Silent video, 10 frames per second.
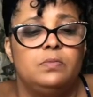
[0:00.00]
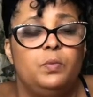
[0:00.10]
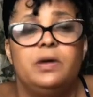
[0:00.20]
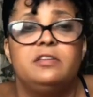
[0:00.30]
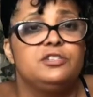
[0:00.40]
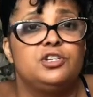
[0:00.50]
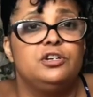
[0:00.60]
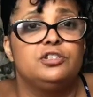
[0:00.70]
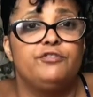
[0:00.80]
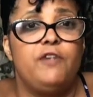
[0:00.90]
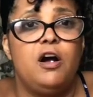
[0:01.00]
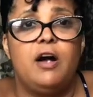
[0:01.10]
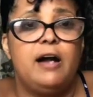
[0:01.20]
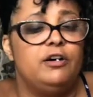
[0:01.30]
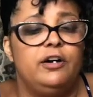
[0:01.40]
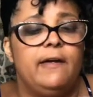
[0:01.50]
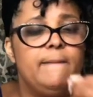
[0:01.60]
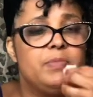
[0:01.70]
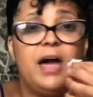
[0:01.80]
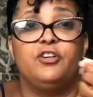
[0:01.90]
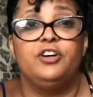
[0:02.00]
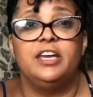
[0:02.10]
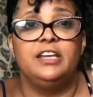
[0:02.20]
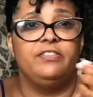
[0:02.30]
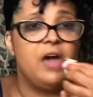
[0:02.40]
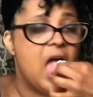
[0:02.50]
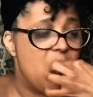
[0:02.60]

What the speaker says: Whether it's cooked or raw, I'll cook it. I'll cook anything.